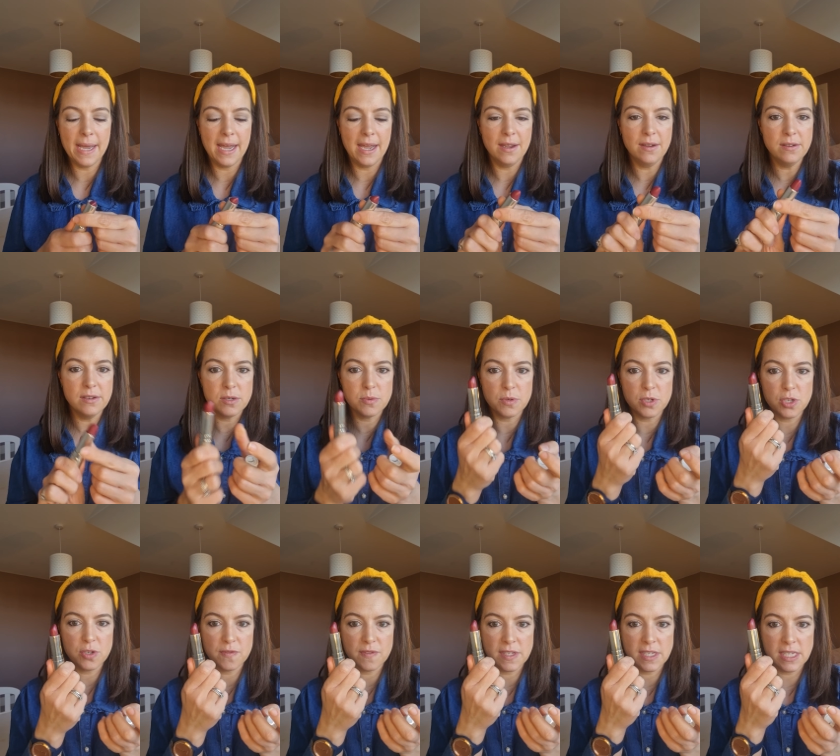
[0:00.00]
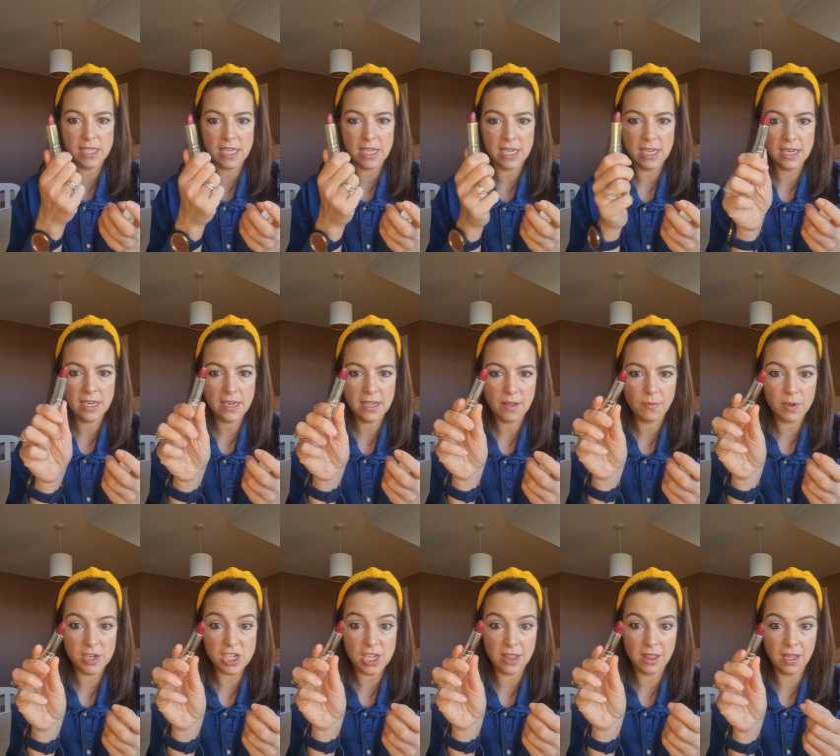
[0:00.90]
Out, which you've seen,
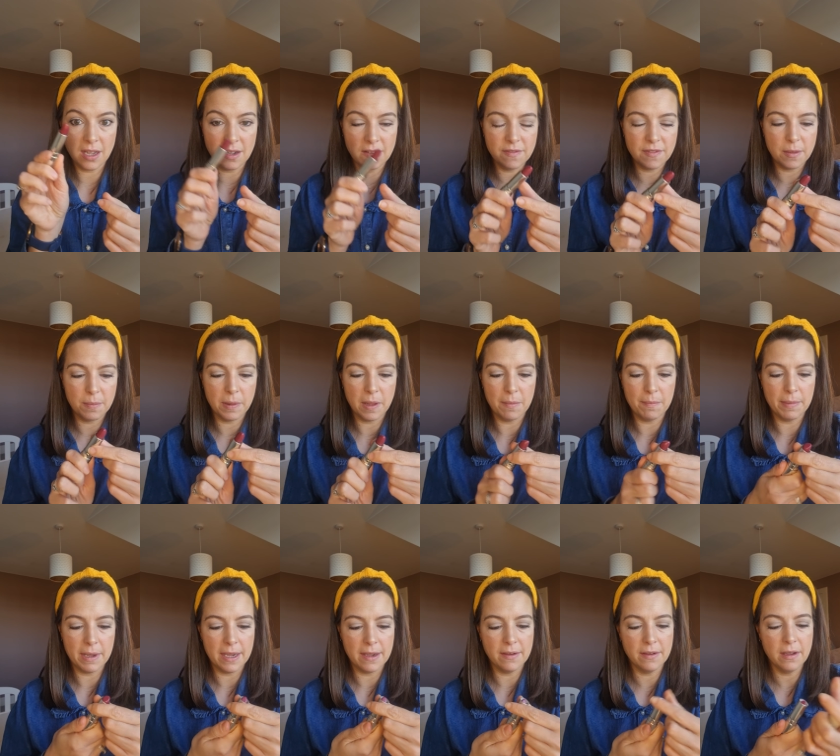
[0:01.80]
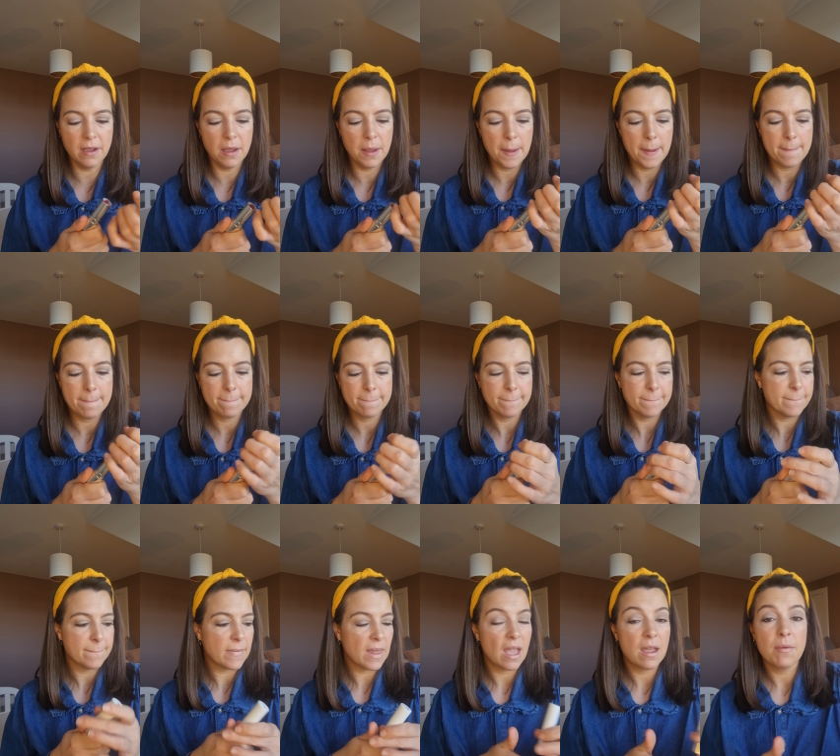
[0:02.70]
which I love, the Plump Out.
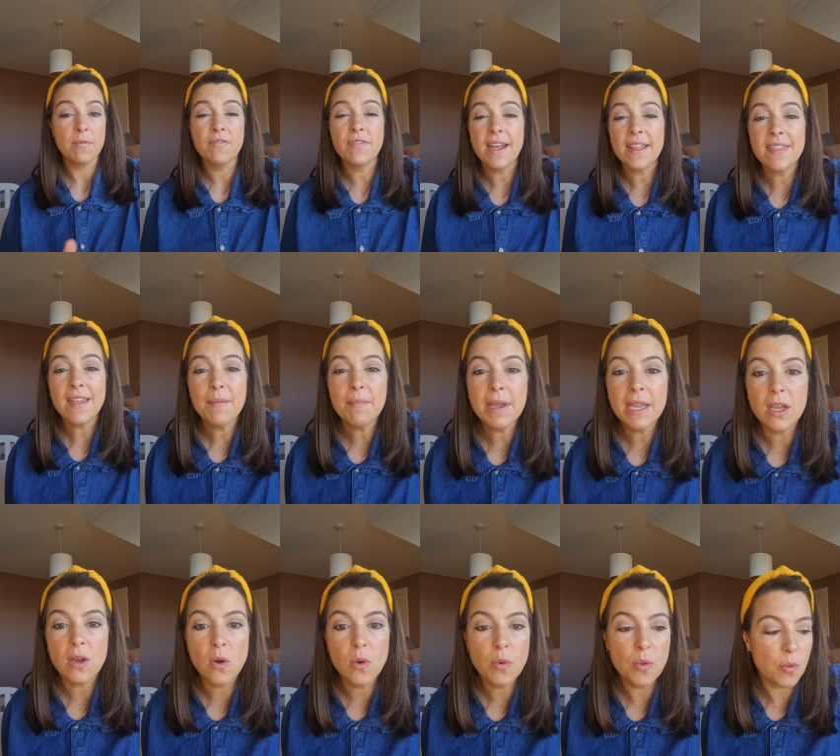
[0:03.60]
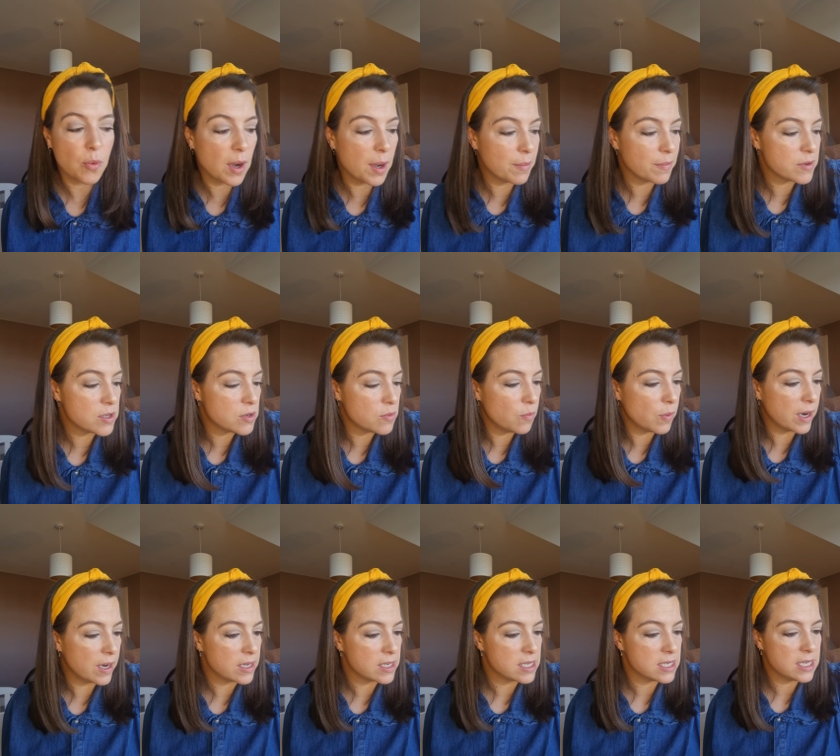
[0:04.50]
In fact, that might go with what I'm
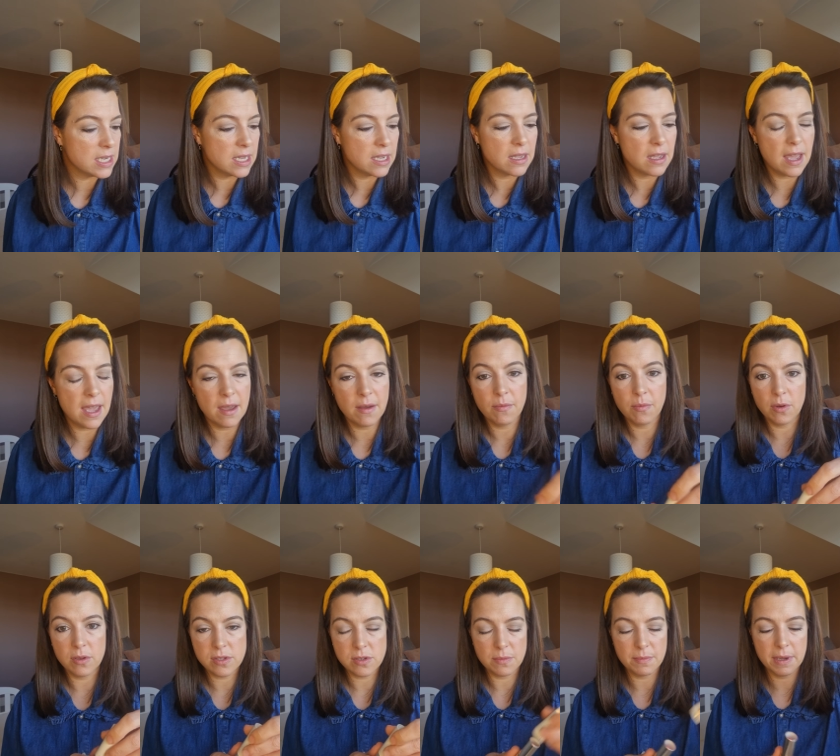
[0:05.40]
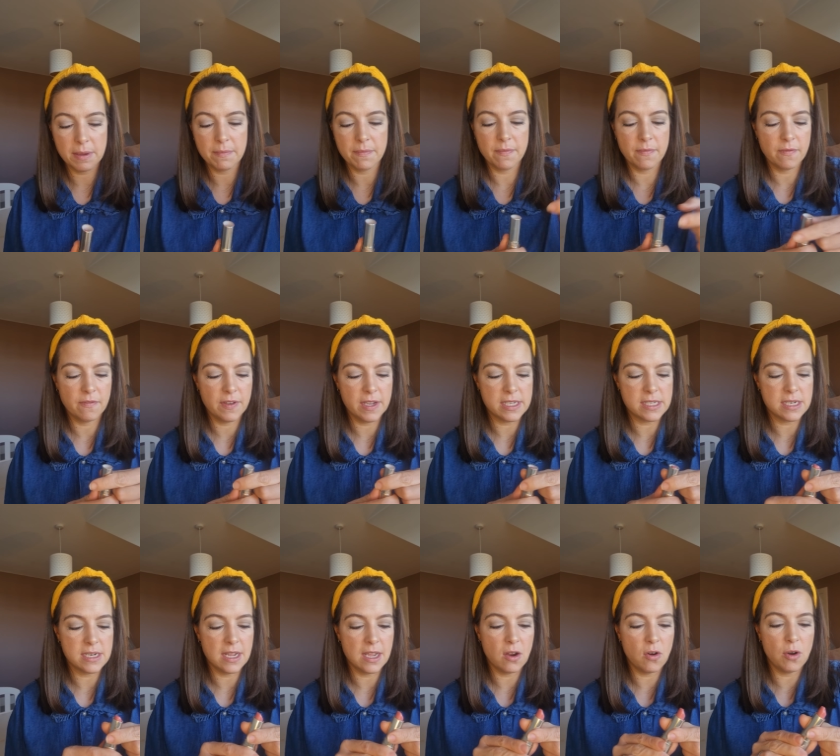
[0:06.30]
wearing today, what's on my face
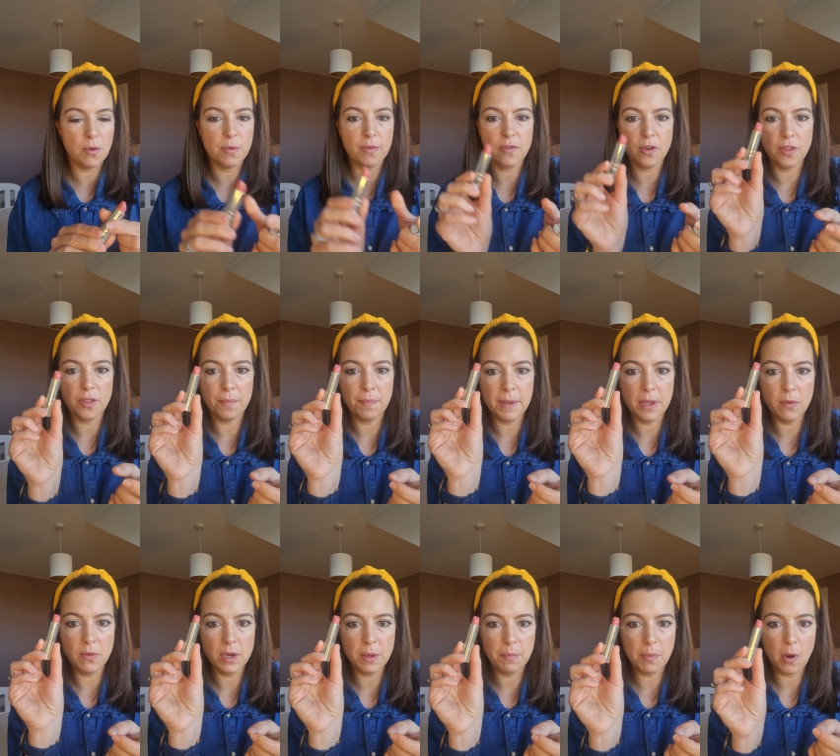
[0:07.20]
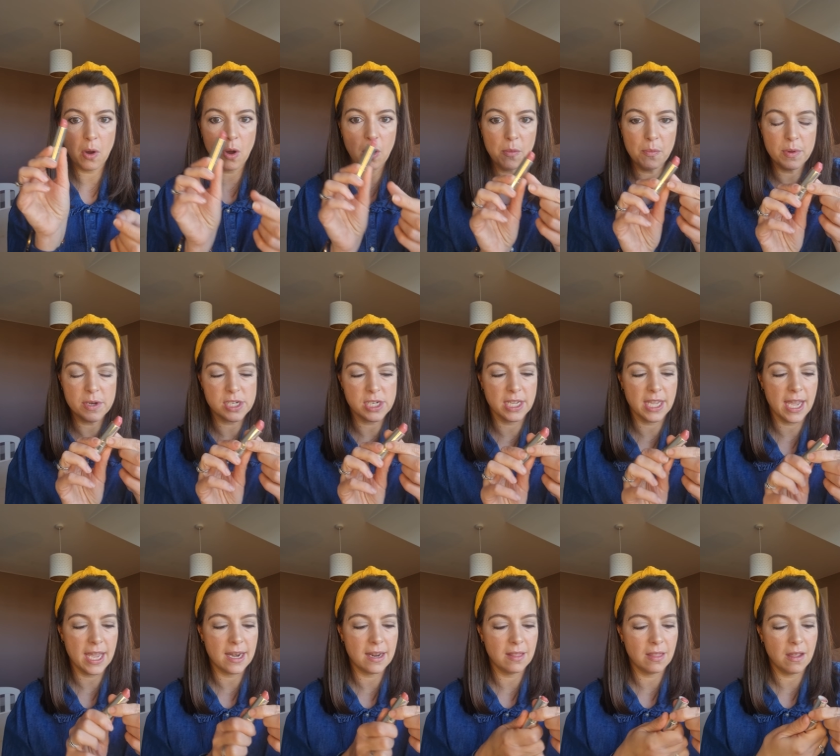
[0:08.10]
today. Or we've got the Peony Pop, which
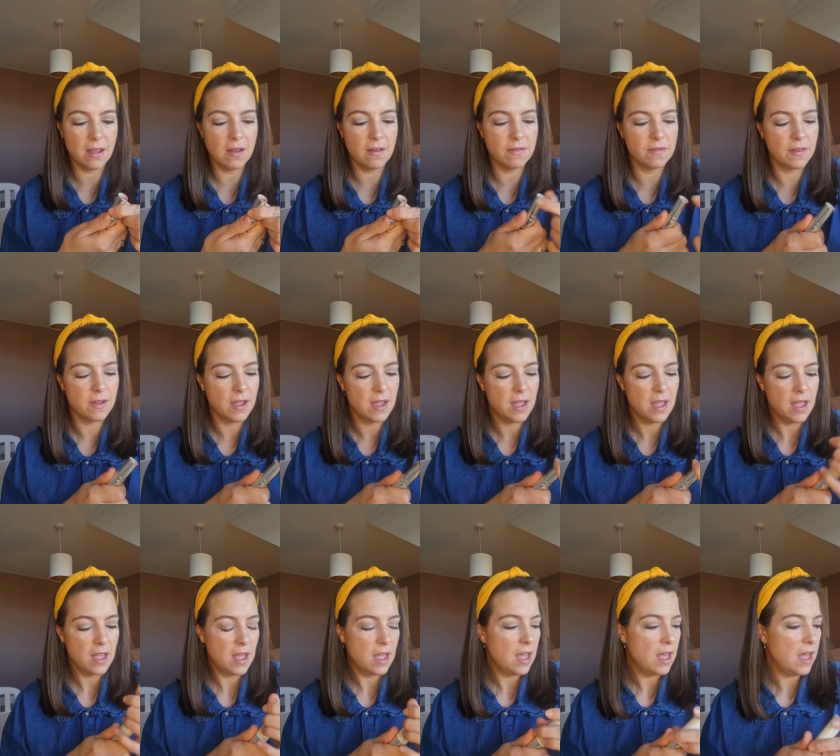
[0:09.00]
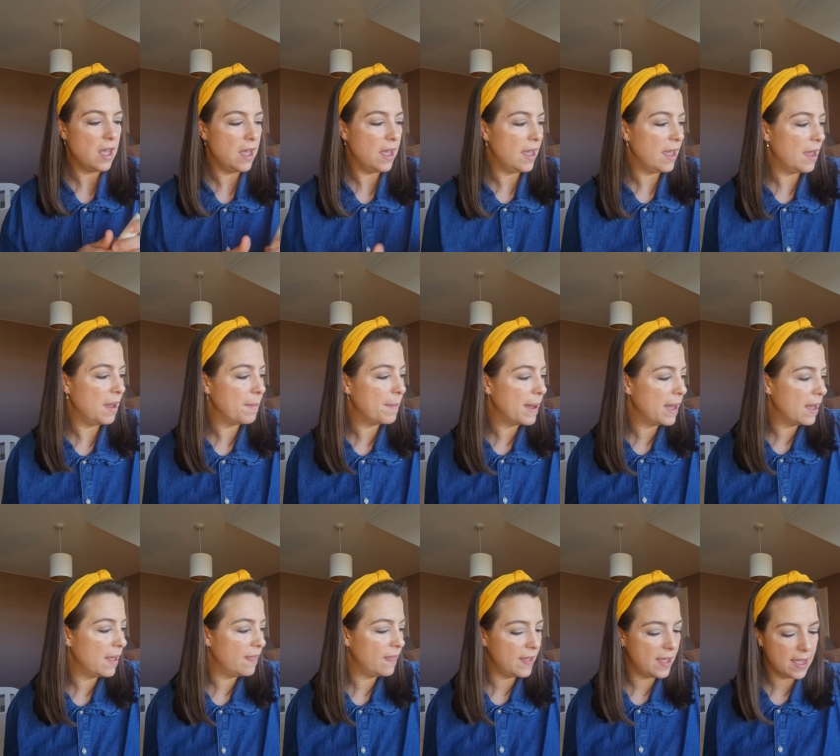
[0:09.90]
again I love. And
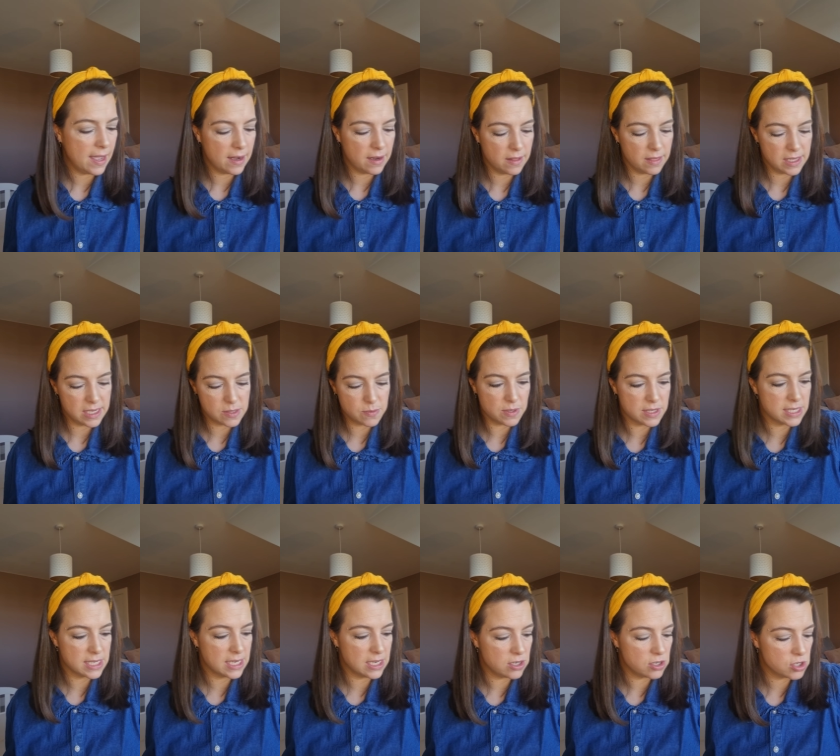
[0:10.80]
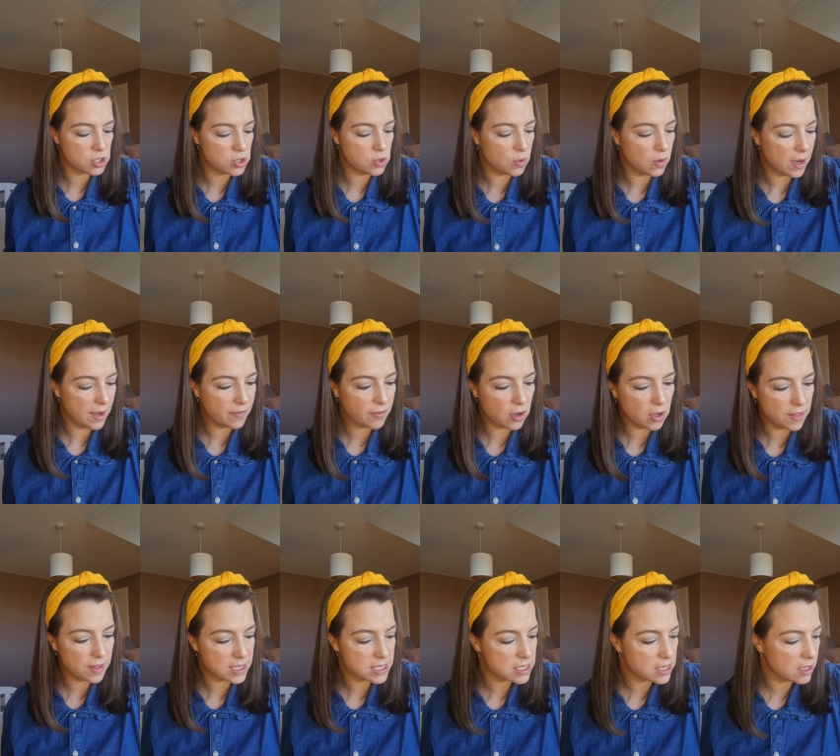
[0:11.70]
then these ones here. So I've got
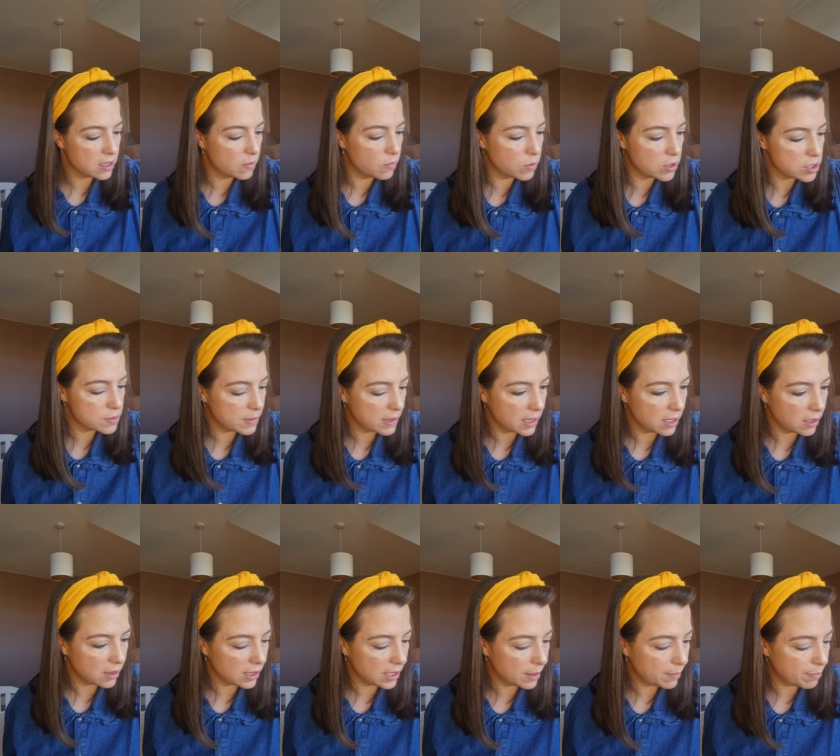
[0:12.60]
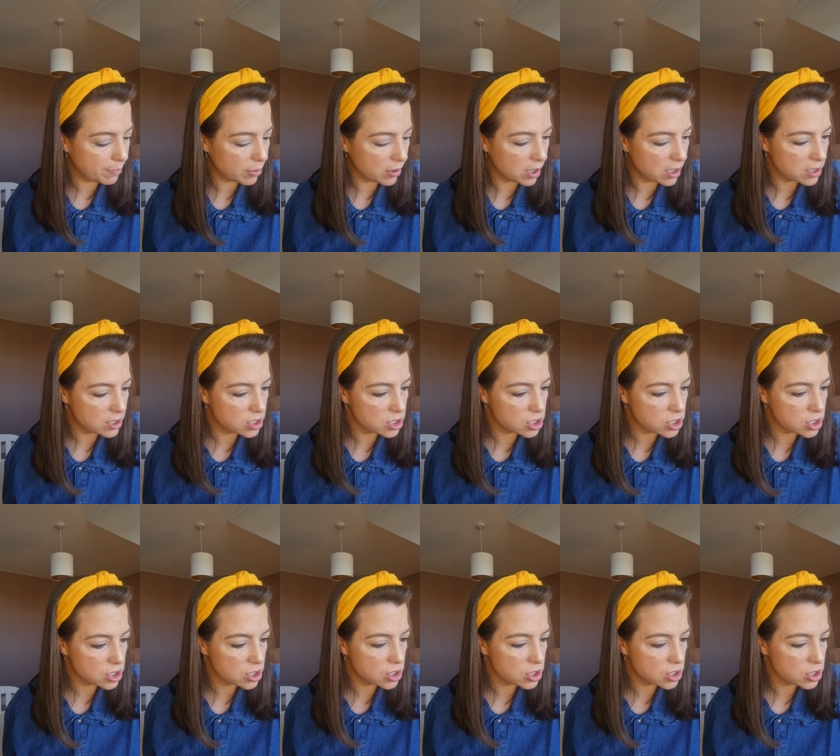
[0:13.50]
this, where's my little lip brush?